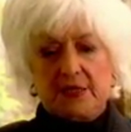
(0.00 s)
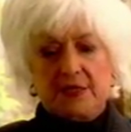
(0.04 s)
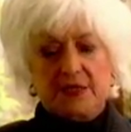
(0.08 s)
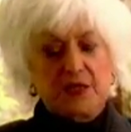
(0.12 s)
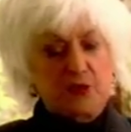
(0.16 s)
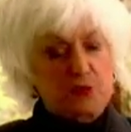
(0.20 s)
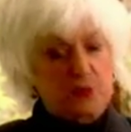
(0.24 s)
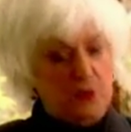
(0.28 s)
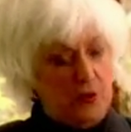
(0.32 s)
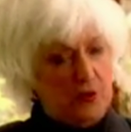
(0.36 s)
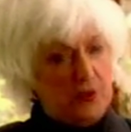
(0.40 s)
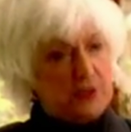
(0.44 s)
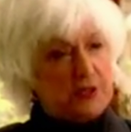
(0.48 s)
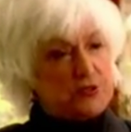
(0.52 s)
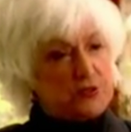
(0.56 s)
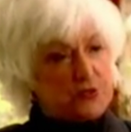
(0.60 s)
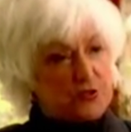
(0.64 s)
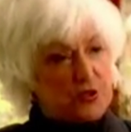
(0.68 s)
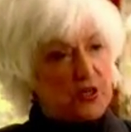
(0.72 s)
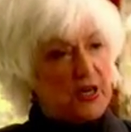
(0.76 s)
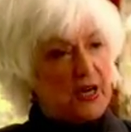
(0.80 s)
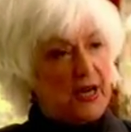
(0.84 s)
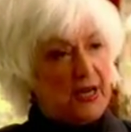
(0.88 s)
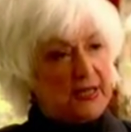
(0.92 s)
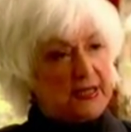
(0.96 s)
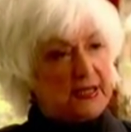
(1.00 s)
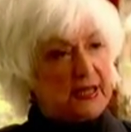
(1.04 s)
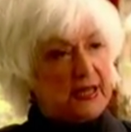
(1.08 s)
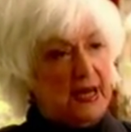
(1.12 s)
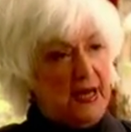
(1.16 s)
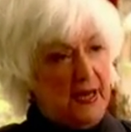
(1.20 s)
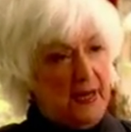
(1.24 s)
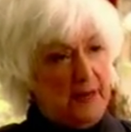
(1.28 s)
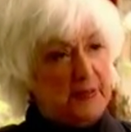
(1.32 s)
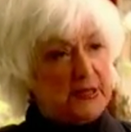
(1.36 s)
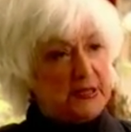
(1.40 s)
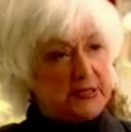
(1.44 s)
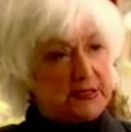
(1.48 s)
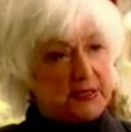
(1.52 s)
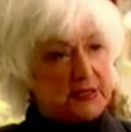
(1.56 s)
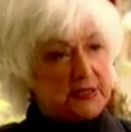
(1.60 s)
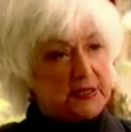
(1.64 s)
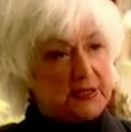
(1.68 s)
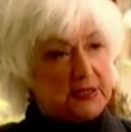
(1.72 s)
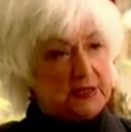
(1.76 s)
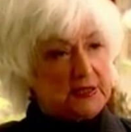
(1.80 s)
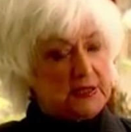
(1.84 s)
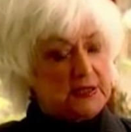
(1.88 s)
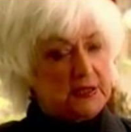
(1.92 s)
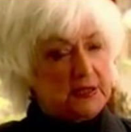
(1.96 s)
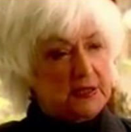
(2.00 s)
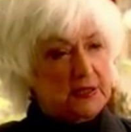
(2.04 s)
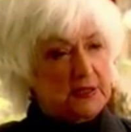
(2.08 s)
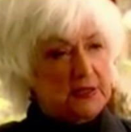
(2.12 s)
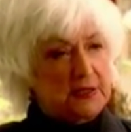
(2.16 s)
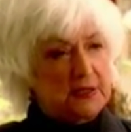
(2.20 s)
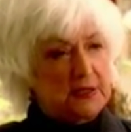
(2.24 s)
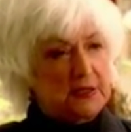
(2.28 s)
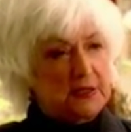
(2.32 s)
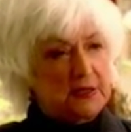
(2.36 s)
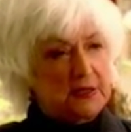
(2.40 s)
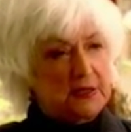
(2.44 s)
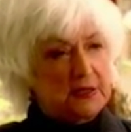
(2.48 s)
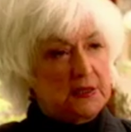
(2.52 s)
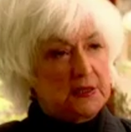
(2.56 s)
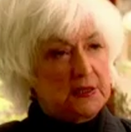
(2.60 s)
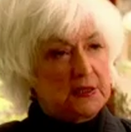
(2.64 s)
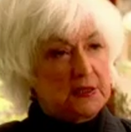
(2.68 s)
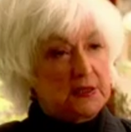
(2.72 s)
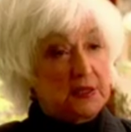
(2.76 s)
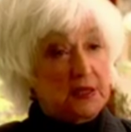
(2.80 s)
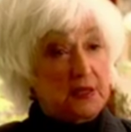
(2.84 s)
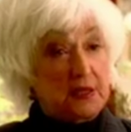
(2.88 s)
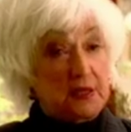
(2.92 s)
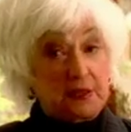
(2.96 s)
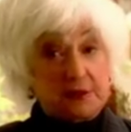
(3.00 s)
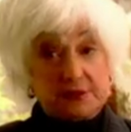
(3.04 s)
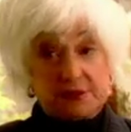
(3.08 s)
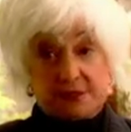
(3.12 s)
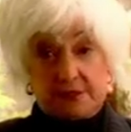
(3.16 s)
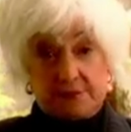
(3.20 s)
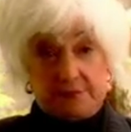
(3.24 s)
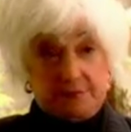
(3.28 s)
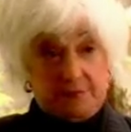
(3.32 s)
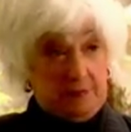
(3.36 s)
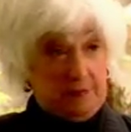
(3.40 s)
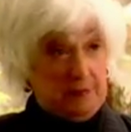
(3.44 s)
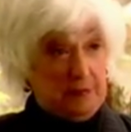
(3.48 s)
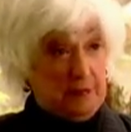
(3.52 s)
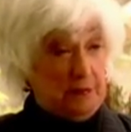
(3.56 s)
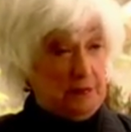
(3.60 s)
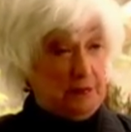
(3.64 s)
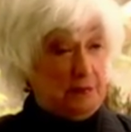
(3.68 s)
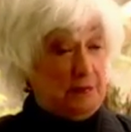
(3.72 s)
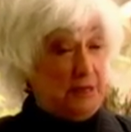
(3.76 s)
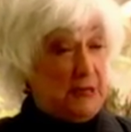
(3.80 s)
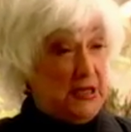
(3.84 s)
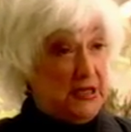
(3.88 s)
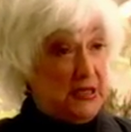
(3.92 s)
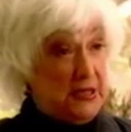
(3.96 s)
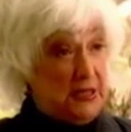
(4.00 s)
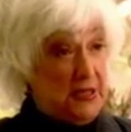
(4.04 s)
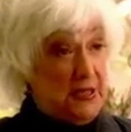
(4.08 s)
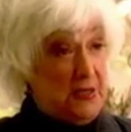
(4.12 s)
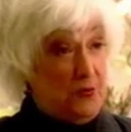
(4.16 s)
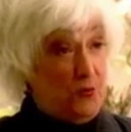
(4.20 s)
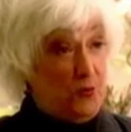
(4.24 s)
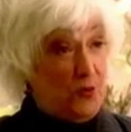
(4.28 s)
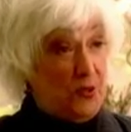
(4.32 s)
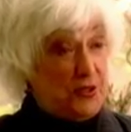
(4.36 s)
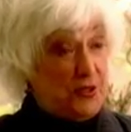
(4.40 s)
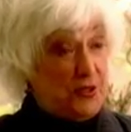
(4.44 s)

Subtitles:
you ought to try comedy. And I said, me?